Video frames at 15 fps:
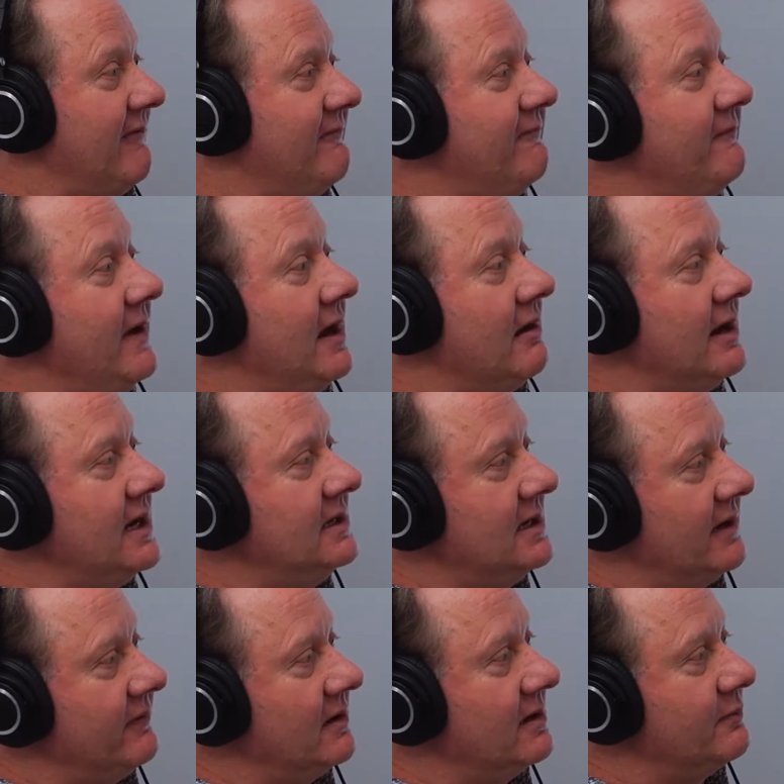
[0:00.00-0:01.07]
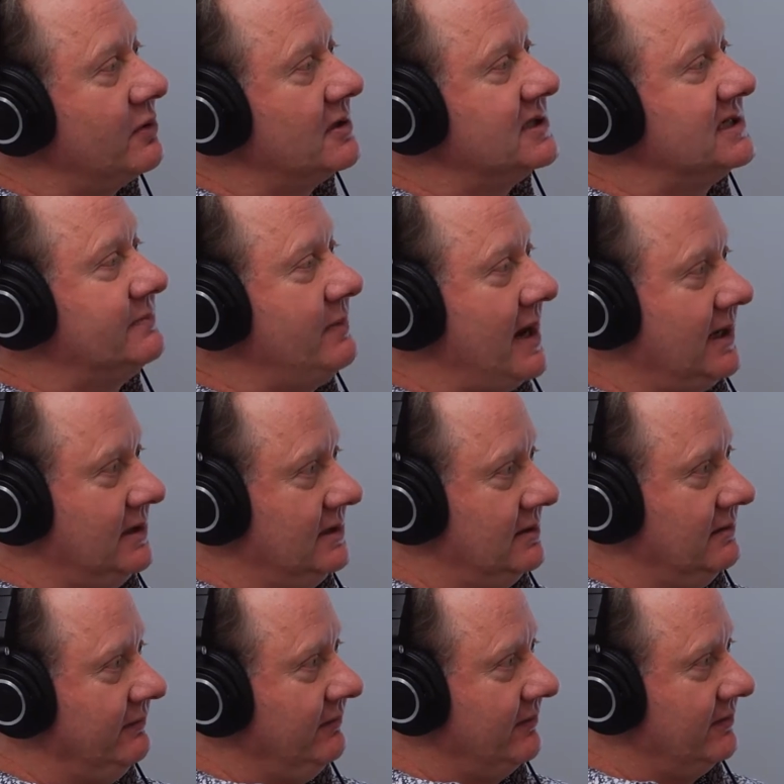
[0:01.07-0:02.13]
have very different
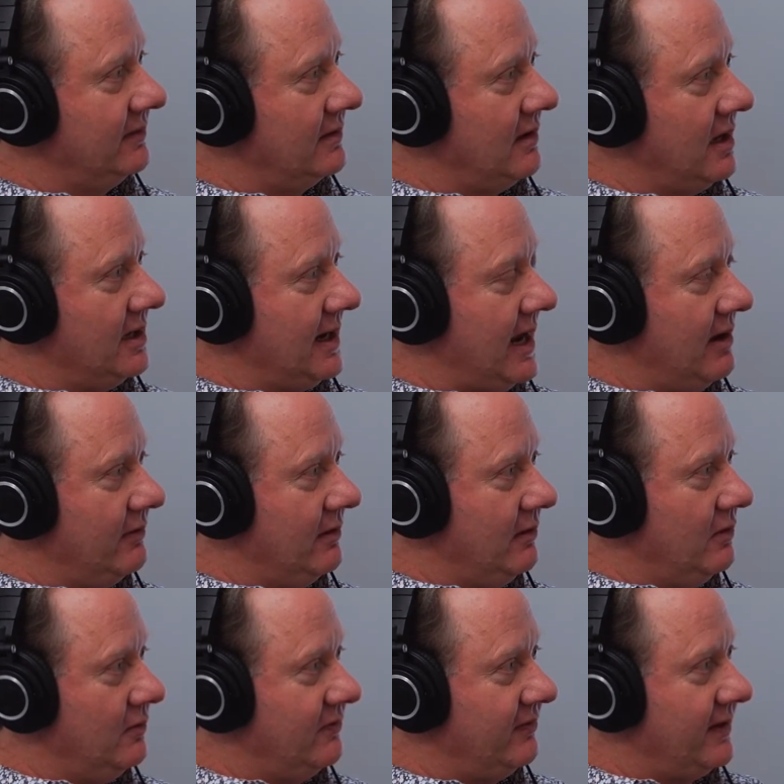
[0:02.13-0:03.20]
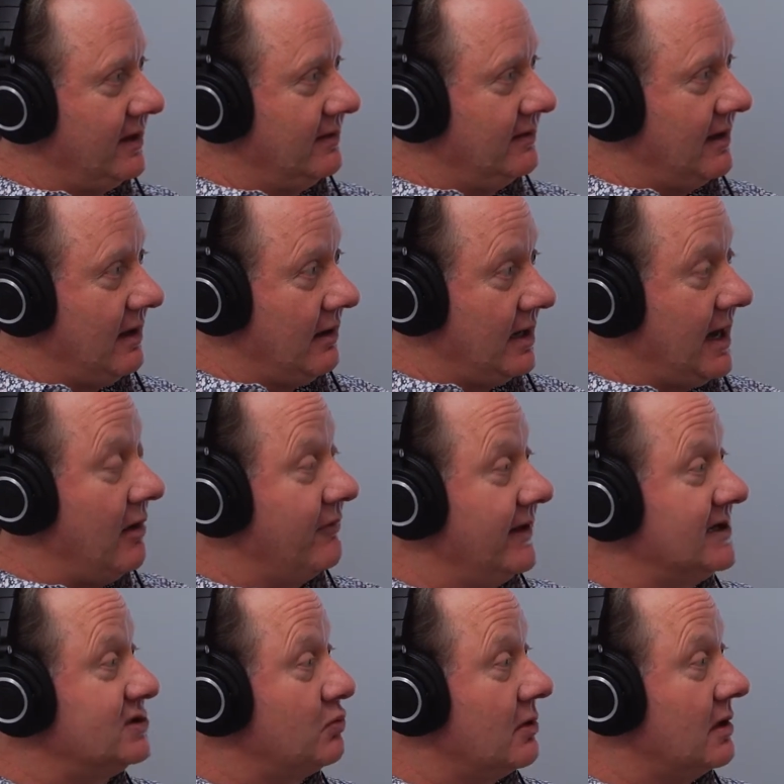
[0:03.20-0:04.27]
perspectives on how those things on how
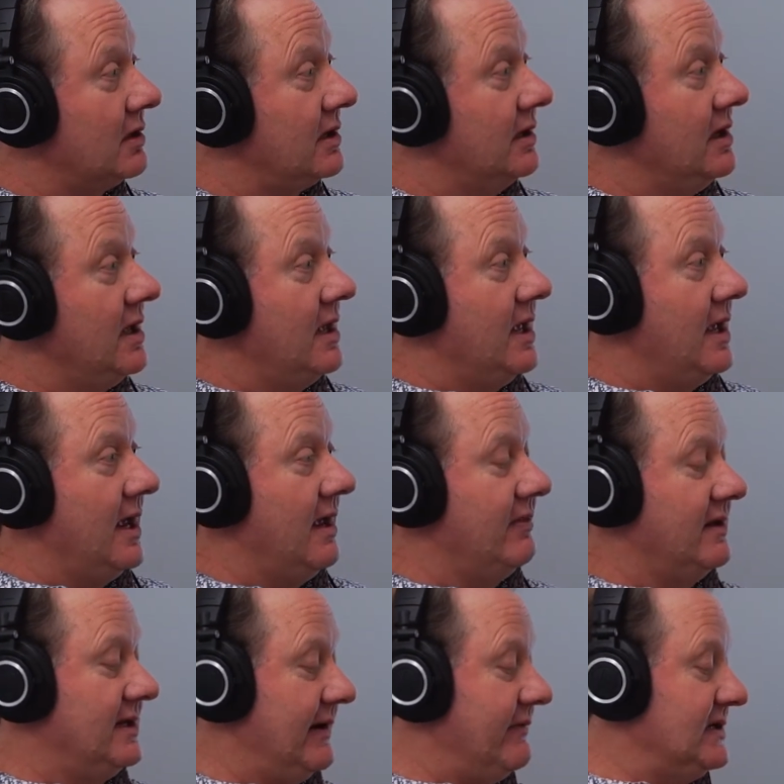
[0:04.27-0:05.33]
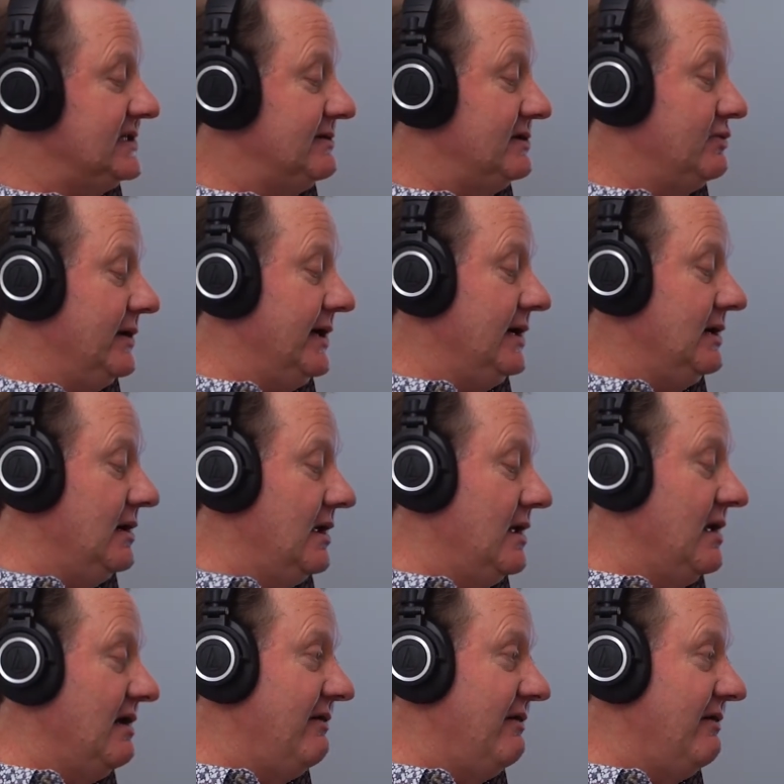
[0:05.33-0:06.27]
things work and the difference between